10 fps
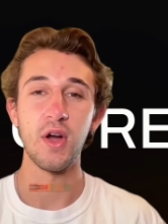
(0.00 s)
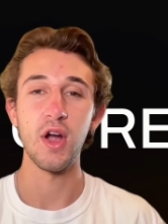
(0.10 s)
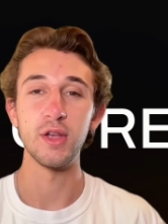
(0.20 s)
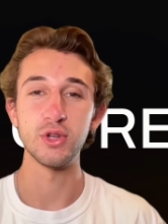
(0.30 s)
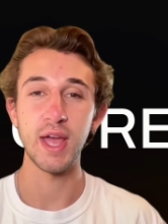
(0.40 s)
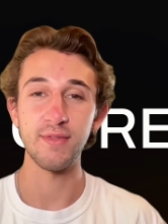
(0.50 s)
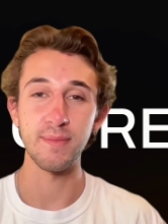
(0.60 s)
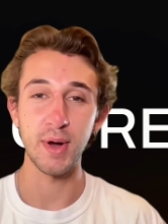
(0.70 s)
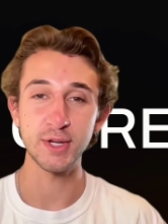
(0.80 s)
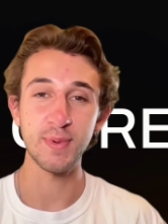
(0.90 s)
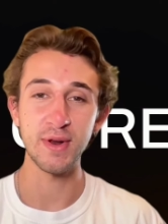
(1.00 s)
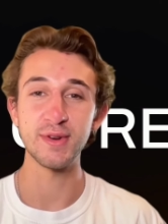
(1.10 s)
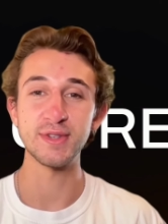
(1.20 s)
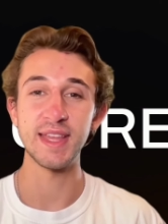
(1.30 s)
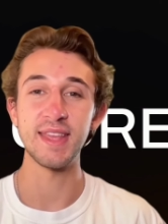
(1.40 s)
All right, you should have a much better
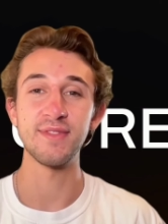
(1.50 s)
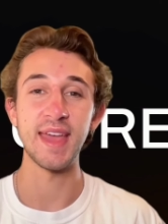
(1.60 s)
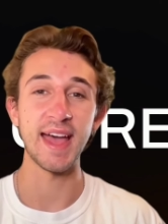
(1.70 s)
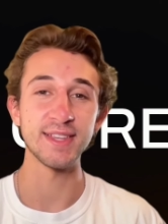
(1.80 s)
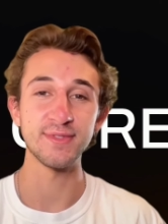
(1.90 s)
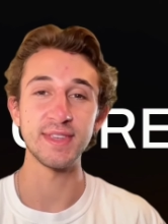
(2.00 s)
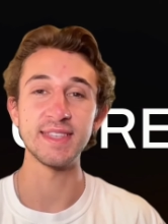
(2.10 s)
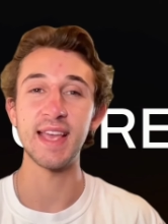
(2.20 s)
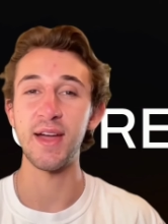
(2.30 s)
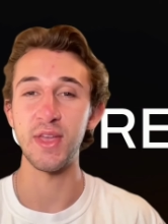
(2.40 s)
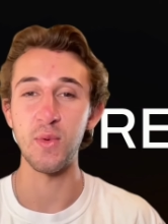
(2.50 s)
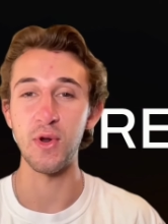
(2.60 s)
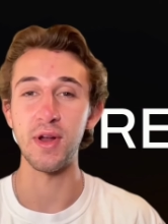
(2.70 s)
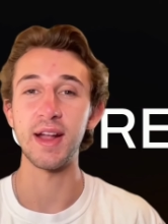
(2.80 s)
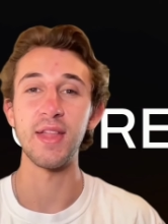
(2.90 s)
understanding of gas fees, how they
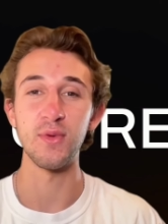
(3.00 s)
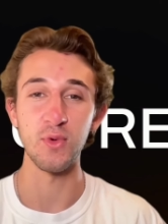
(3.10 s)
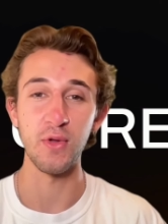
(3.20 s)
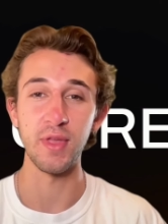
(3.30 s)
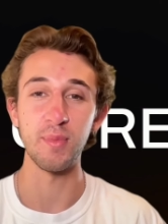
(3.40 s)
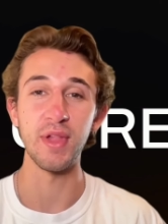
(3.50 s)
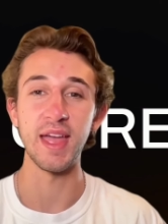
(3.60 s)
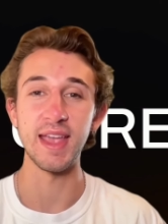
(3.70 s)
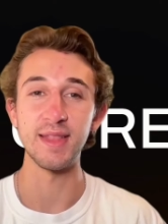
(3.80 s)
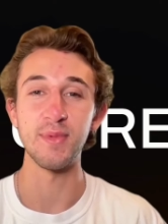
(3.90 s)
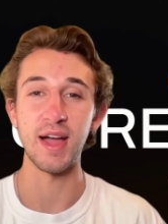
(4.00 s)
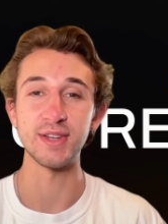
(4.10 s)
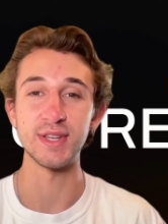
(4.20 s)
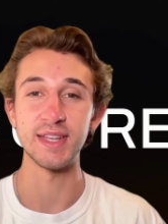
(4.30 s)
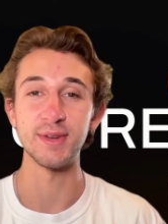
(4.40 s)
work, and the role they play in the
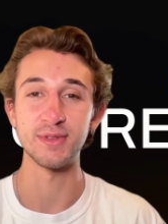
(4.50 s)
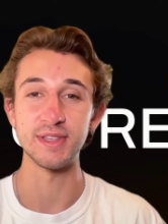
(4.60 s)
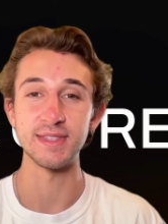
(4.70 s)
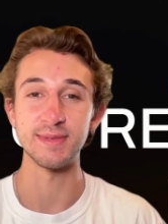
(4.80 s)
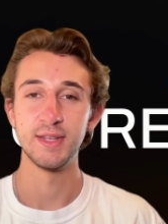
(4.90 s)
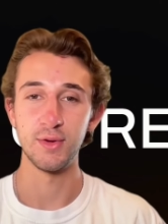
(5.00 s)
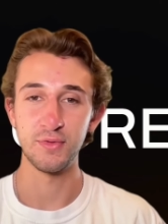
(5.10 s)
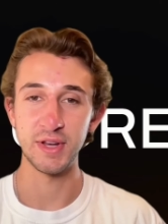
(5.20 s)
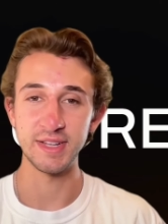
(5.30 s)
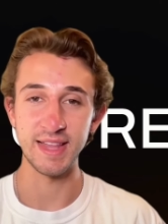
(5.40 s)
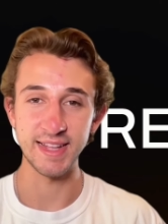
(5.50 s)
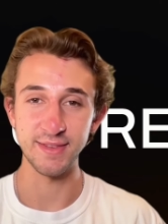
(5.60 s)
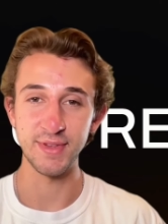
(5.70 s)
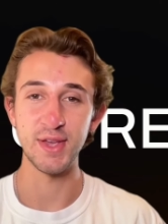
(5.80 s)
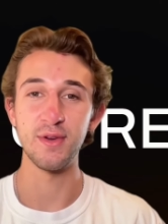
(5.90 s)
blockchain ecosystem. Don't forget to like the
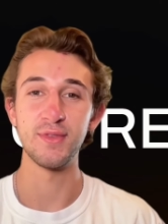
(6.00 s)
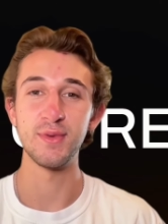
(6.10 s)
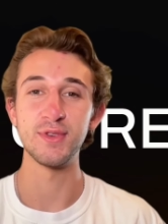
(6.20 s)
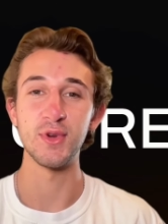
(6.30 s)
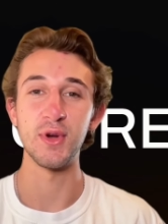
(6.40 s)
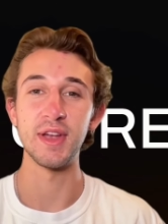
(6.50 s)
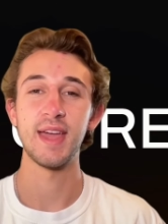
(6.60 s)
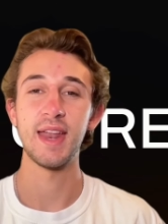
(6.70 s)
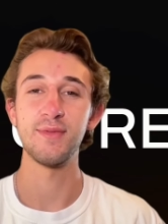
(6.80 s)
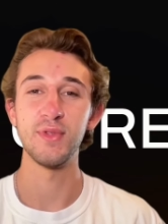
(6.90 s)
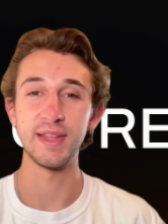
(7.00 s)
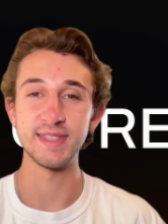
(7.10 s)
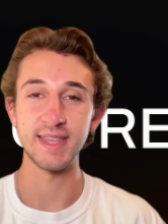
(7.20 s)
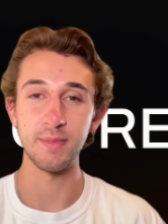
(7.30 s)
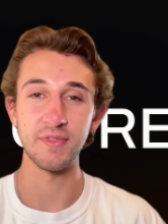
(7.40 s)
video if you enjoyed, and if you like
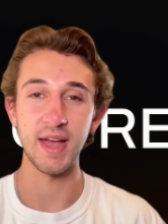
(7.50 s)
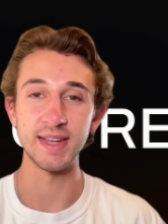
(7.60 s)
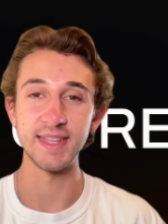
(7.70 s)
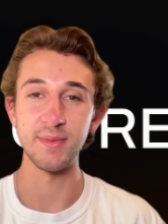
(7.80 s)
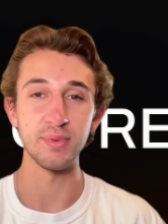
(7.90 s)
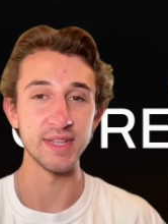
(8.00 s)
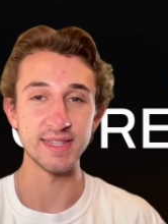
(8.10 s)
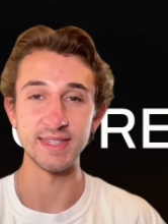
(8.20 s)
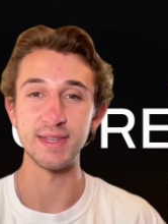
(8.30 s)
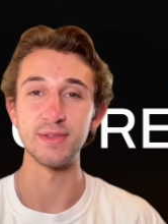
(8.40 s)
this type of content, please consider